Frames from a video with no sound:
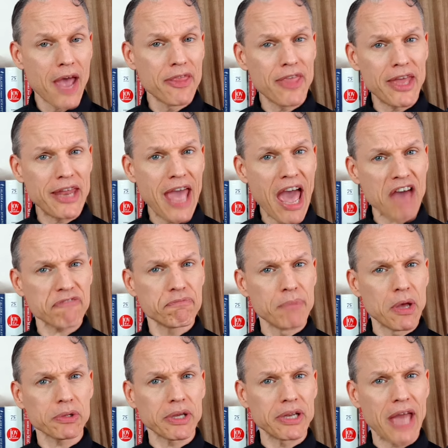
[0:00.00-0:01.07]
and then half
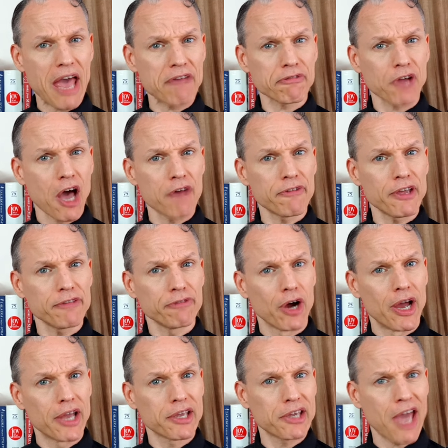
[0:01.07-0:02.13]
milk and half coffee for
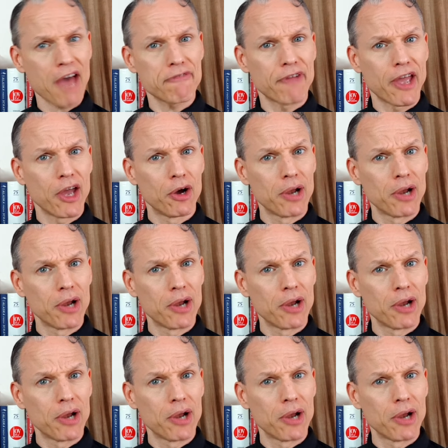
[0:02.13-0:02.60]
a café au